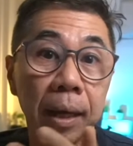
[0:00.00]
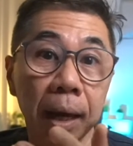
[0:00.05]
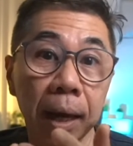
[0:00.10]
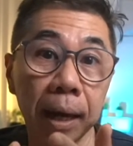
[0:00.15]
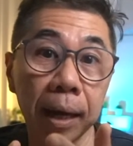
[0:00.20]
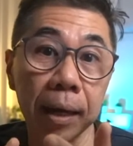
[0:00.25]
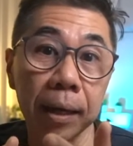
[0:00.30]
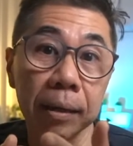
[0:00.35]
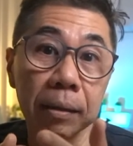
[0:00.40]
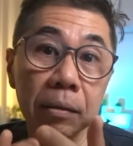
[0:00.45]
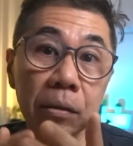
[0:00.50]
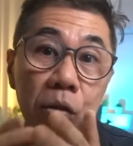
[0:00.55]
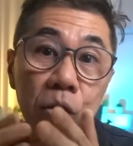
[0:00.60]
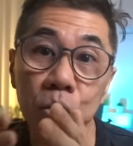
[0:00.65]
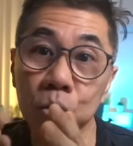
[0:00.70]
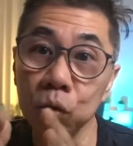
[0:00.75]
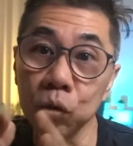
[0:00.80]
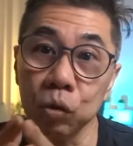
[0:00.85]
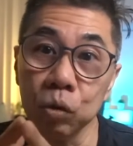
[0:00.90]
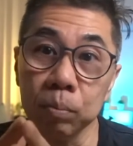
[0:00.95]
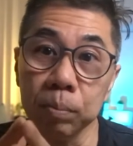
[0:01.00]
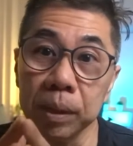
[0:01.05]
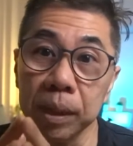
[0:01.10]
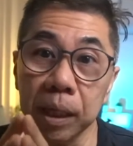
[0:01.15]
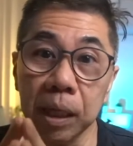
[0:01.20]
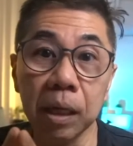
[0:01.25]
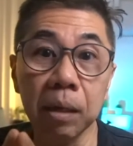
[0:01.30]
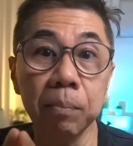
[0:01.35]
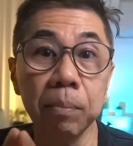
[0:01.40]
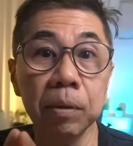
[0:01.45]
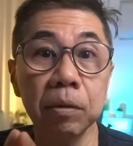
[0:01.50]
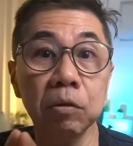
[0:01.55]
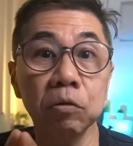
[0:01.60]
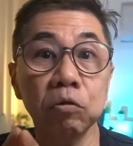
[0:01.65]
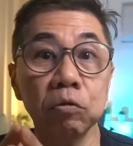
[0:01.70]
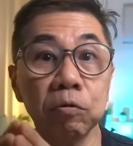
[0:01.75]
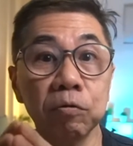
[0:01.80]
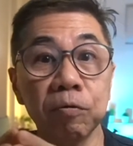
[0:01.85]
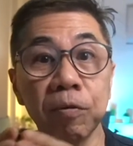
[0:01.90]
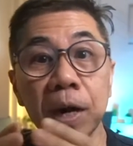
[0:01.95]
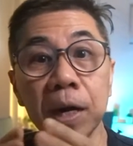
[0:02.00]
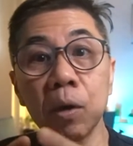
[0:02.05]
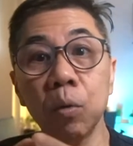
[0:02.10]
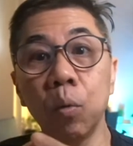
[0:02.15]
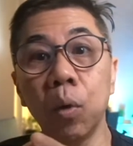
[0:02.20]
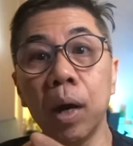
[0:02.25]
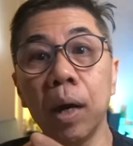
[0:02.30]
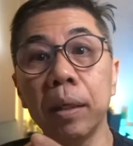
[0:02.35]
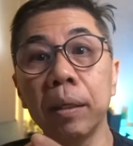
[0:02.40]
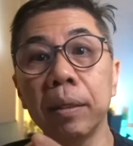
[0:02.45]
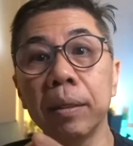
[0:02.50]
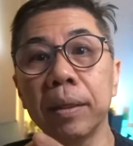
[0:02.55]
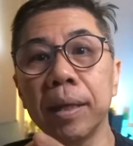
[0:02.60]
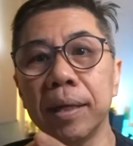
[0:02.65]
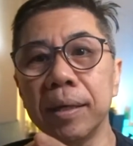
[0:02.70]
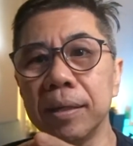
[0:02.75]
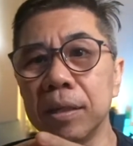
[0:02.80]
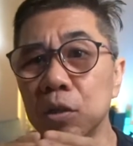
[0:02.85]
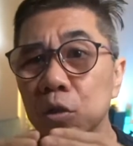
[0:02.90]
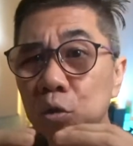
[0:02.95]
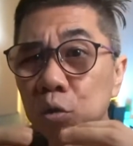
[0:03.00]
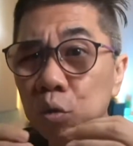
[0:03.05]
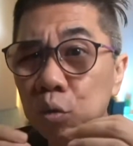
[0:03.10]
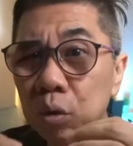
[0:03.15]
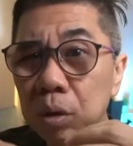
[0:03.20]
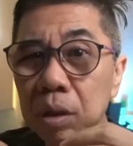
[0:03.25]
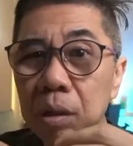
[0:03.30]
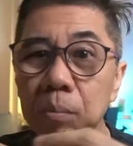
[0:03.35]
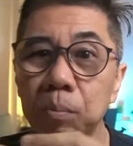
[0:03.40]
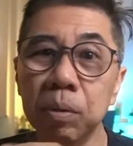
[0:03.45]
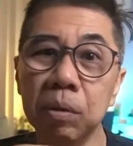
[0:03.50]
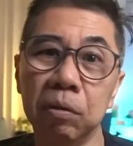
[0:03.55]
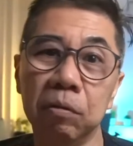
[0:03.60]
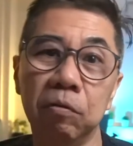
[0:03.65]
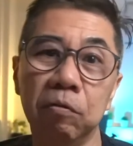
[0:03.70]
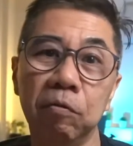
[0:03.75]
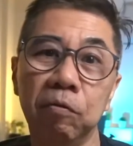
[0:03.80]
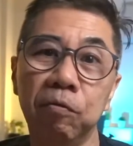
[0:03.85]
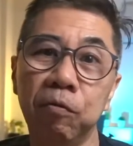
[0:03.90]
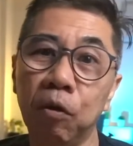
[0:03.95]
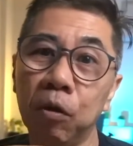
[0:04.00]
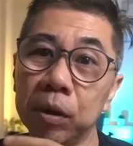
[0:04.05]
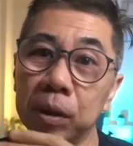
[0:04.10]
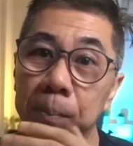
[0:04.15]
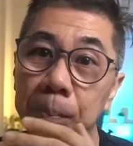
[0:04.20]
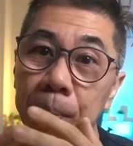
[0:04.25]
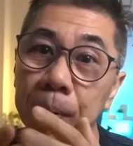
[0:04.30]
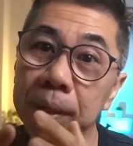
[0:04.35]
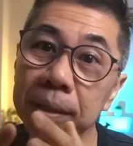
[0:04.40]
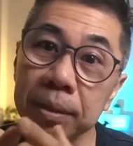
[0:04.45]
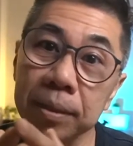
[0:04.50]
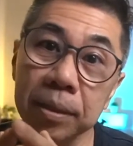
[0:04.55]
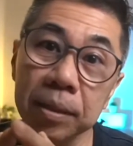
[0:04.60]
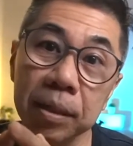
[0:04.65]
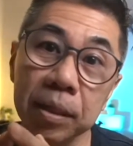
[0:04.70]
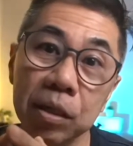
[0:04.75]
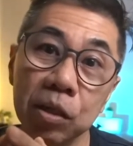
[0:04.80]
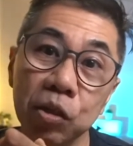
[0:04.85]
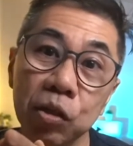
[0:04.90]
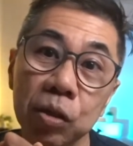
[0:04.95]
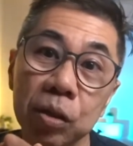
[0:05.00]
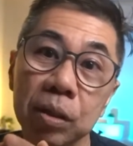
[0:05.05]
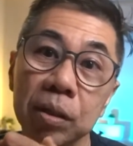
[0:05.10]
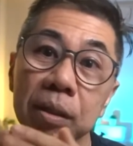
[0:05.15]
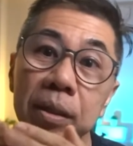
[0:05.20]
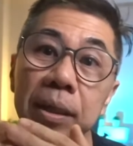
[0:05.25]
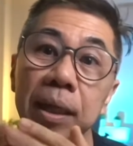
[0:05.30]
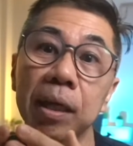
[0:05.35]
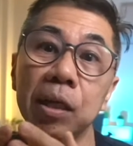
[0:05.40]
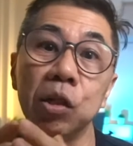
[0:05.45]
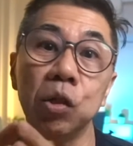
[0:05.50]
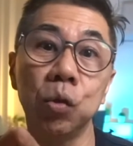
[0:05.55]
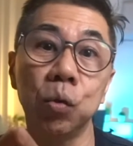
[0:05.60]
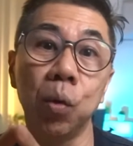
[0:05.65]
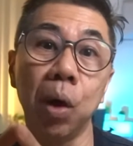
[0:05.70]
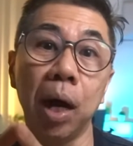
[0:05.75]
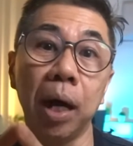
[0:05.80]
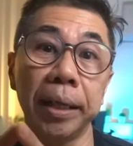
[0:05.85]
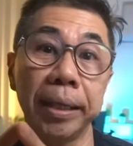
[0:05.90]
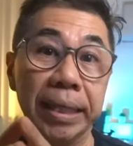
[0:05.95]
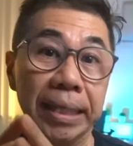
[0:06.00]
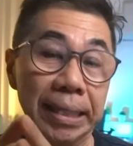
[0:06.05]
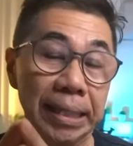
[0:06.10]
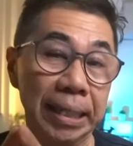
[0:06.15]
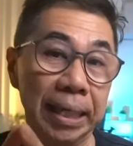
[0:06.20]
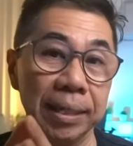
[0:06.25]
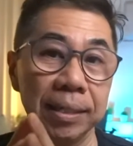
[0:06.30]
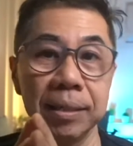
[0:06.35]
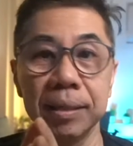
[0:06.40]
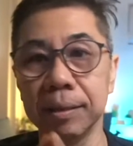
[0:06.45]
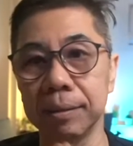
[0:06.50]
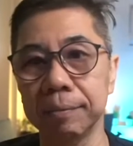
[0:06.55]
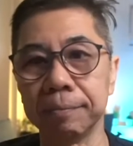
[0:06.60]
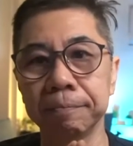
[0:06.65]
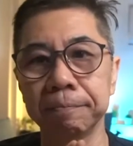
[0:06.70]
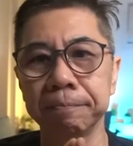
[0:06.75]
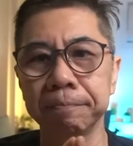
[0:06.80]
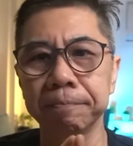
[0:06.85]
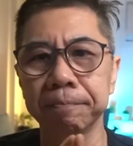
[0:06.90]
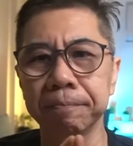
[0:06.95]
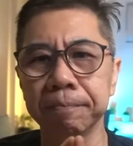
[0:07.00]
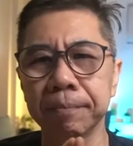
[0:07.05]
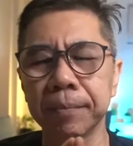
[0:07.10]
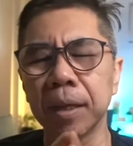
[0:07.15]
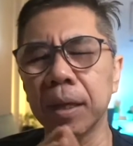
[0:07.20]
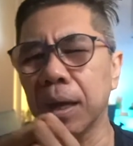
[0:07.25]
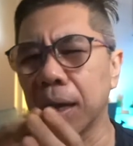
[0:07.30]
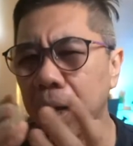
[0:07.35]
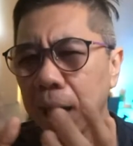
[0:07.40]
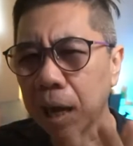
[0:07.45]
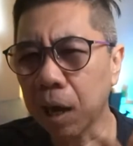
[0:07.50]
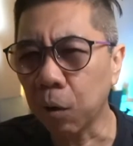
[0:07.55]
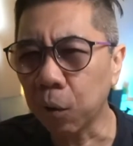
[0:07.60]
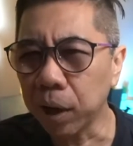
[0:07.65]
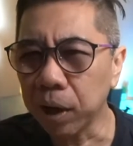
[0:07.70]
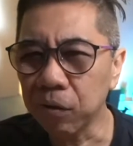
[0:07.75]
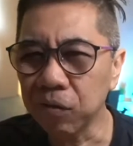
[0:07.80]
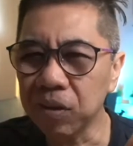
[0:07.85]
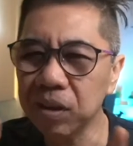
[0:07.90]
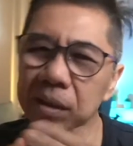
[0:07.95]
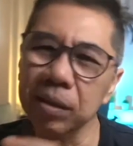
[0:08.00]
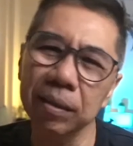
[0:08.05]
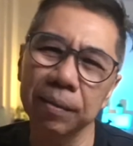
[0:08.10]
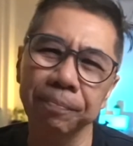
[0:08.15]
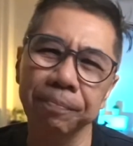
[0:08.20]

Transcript: and you should be able to find one that is suitable for the presentation that you are designing. However,